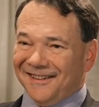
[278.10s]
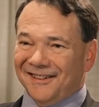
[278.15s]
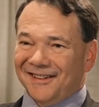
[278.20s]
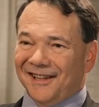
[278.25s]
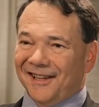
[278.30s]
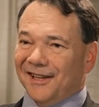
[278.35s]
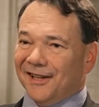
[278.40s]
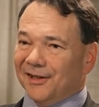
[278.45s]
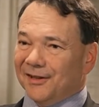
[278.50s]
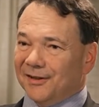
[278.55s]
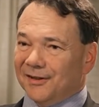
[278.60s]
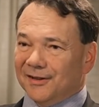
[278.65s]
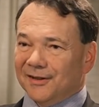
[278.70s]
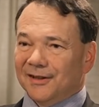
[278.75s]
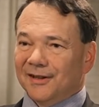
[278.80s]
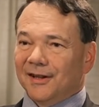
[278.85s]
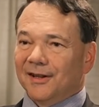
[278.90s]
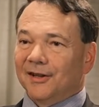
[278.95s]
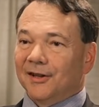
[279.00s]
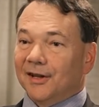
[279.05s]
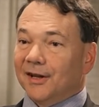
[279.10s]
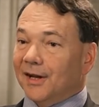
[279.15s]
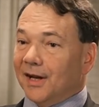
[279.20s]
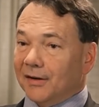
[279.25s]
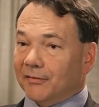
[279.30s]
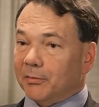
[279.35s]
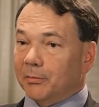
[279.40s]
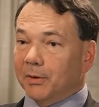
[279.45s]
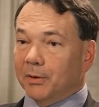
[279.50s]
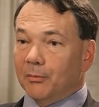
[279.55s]
And they
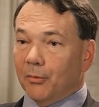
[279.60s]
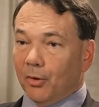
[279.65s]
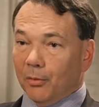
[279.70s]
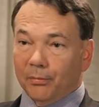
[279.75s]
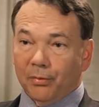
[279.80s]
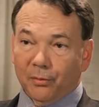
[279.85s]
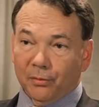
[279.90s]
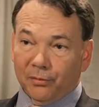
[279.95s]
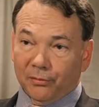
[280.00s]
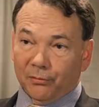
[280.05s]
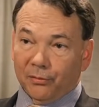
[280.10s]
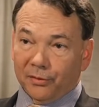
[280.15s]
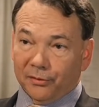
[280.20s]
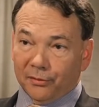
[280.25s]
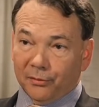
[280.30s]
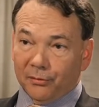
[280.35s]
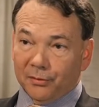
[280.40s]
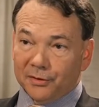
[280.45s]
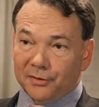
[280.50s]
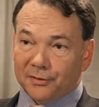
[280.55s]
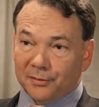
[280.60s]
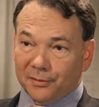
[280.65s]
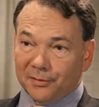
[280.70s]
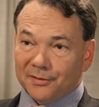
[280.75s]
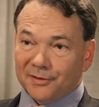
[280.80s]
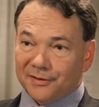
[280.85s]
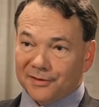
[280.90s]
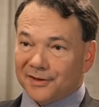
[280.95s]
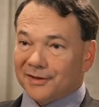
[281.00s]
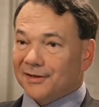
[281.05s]
have to be more prudent with their
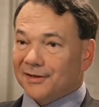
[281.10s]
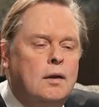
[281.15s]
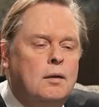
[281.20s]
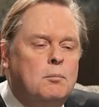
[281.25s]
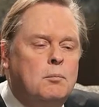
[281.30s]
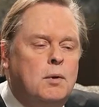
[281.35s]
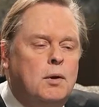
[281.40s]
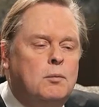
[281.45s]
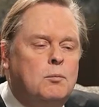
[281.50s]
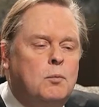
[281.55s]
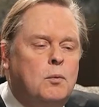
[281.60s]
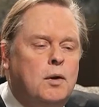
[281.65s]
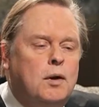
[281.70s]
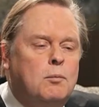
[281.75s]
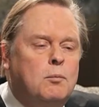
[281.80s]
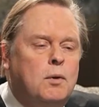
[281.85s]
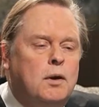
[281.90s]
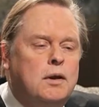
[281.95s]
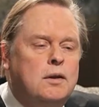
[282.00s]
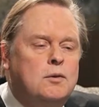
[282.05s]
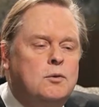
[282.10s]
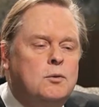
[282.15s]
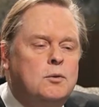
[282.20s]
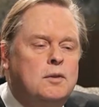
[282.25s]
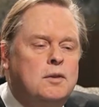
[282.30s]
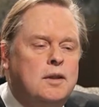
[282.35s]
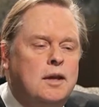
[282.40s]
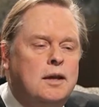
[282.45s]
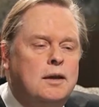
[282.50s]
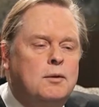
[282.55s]
resources. But what did you
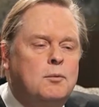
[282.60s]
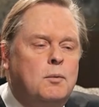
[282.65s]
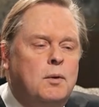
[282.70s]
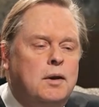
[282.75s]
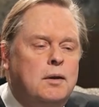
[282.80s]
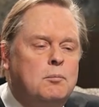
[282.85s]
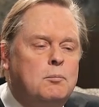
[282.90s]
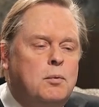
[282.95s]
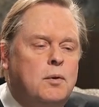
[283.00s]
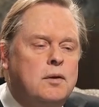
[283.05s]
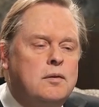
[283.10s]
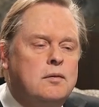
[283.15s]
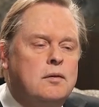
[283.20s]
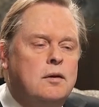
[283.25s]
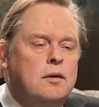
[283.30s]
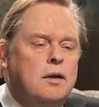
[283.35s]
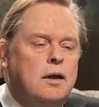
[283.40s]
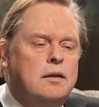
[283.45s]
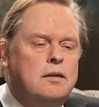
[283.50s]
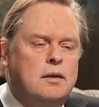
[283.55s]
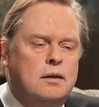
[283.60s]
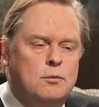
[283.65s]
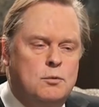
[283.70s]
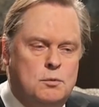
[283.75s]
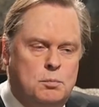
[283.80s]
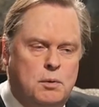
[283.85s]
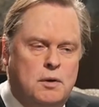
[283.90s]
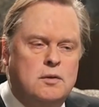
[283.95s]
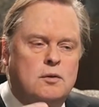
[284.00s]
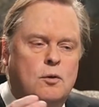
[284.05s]
think when I think it
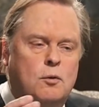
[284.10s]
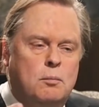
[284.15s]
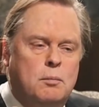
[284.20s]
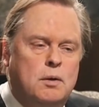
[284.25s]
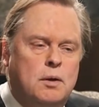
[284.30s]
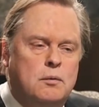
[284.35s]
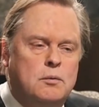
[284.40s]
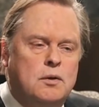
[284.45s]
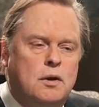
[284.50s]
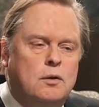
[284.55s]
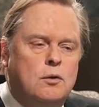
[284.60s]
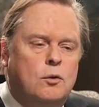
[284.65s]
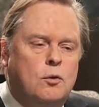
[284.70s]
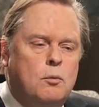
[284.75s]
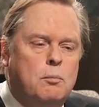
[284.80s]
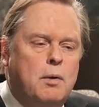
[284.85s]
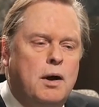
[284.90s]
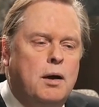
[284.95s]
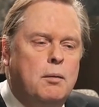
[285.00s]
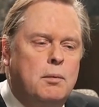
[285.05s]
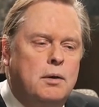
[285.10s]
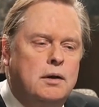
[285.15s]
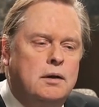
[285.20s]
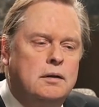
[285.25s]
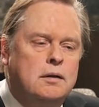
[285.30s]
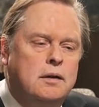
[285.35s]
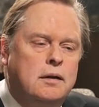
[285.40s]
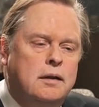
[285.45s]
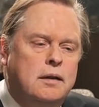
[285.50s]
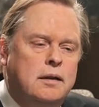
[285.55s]
was under Obama,
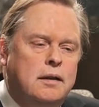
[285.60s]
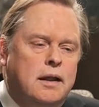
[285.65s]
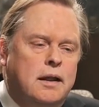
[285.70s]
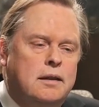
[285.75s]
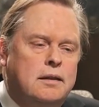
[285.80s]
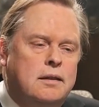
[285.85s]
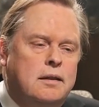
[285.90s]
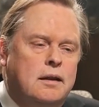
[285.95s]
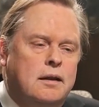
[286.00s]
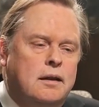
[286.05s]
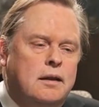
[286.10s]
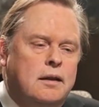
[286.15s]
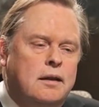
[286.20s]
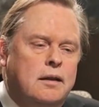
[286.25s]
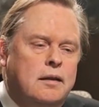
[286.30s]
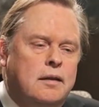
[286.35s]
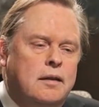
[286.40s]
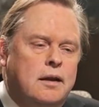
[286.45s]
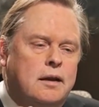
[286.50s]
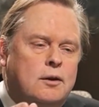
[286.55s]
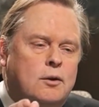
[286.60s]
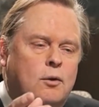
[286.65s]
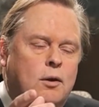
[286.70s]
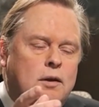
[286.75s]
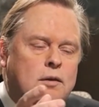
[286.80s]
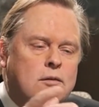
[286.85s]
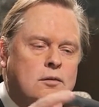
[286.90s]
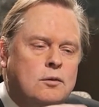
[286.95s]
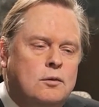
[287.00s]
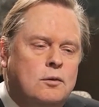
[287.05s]
that
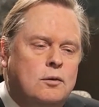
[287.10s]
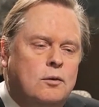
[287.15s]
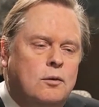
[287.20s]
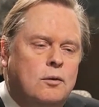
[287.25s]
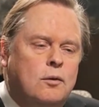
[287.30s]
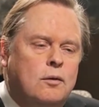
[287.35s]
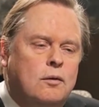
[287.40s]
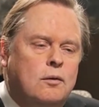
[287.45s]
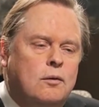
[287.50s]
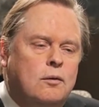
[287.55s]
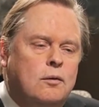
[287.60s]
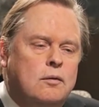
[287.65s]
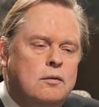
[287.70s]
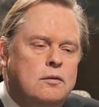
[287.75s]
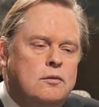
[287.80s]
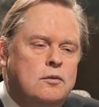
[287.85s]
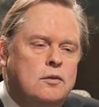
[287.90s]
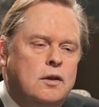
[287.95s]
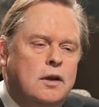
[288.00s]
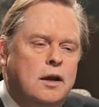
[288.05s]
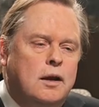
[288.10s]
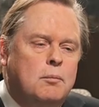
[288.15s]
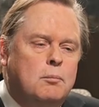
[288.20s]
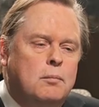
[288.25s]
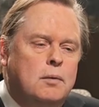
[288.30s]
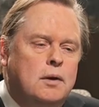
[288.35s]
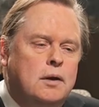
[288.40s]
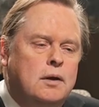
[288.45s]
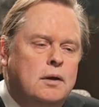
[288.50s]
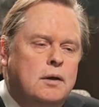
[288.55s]
Chrysler or
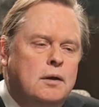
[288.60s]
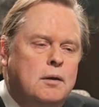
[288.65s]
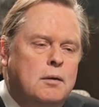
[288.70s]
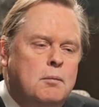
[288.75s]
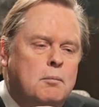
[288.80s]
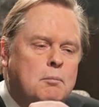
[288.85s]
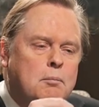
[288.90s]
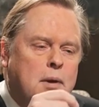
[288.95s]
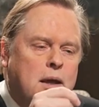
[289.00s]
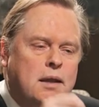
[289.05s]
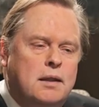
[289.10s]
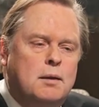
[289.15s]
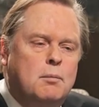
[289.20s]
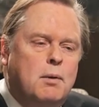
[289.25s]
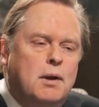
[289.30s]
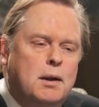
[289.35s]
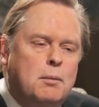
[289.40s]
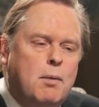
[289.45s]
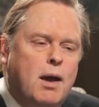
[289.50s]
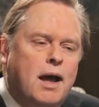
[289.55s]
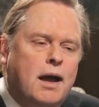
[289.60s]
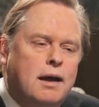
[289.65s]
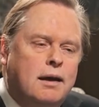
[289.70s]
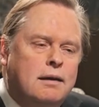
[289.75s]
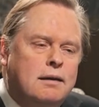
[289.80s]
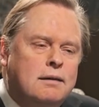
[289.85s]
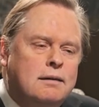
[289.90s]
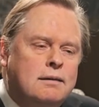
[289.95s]
GM paid the money back?